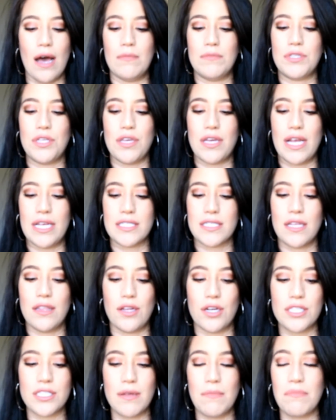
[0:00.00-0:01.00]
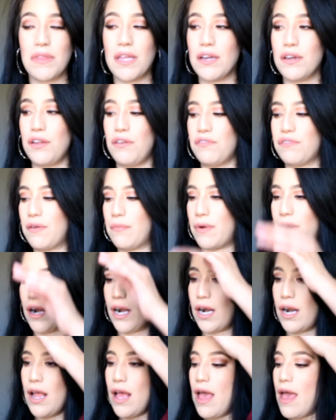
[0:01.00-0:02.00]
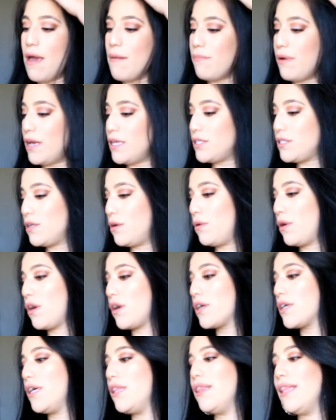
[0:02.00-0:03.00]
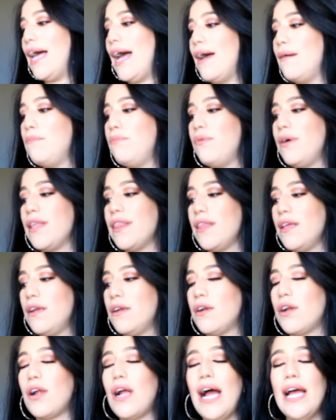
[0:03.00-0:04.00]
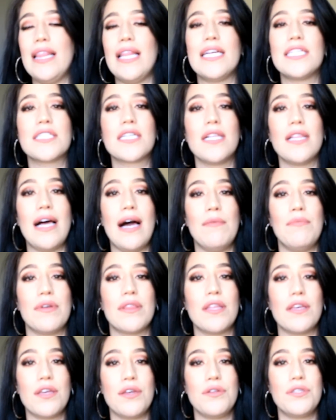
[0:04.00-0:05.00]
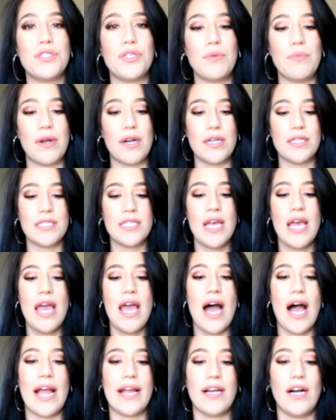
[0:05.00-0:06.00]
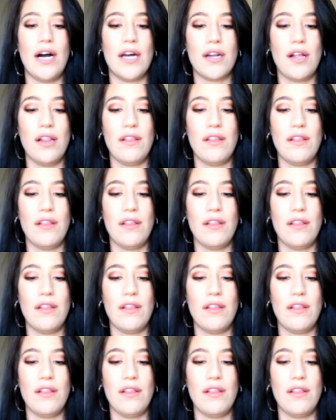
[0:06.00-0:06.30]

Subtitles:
so you guys can learn something new from her. But so her eyelash collab with the YouTubers, I got